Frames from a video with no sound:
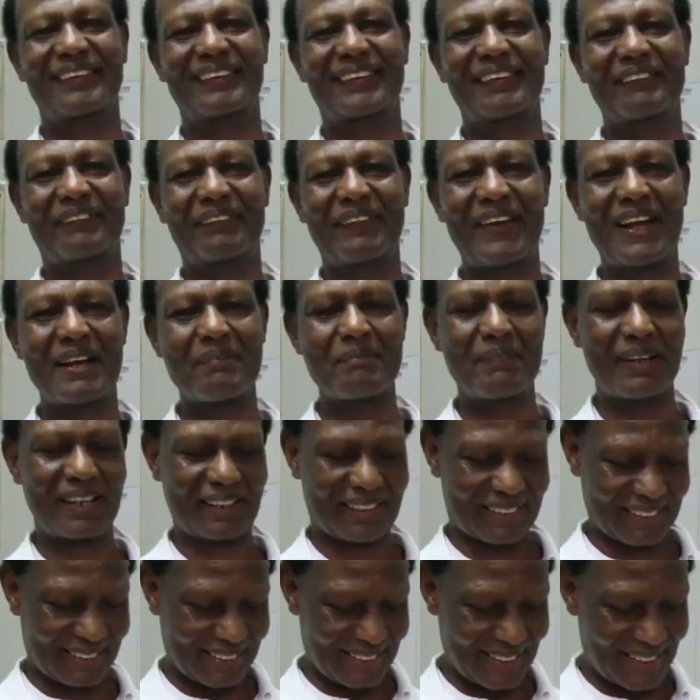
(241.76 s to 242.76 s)
The farmer
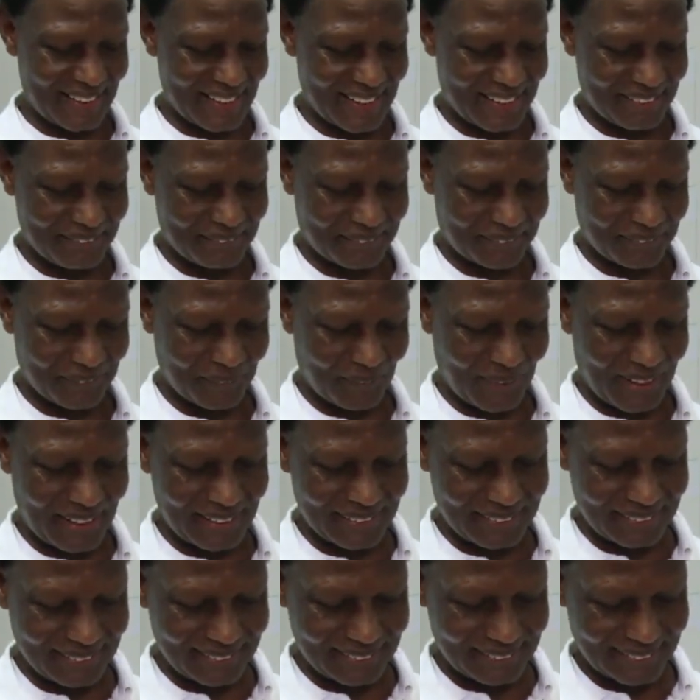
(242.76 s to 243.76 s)
can have
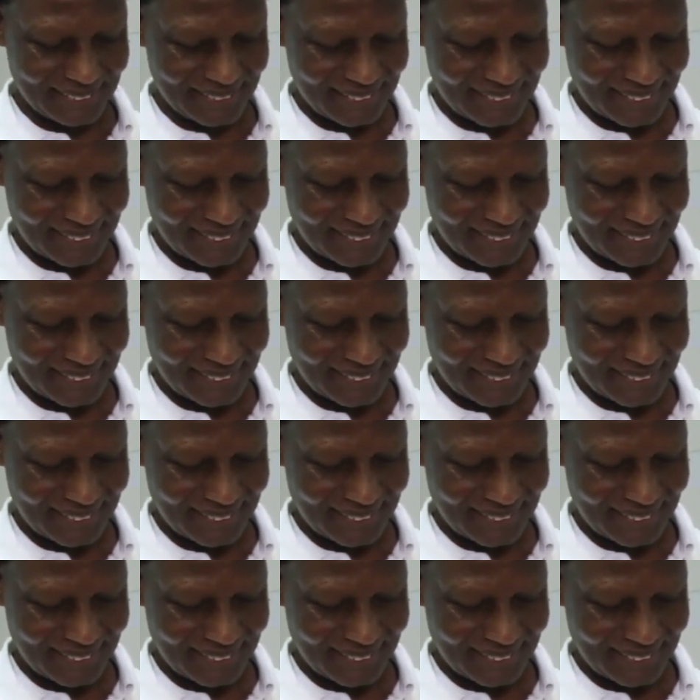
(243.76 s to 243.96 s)
1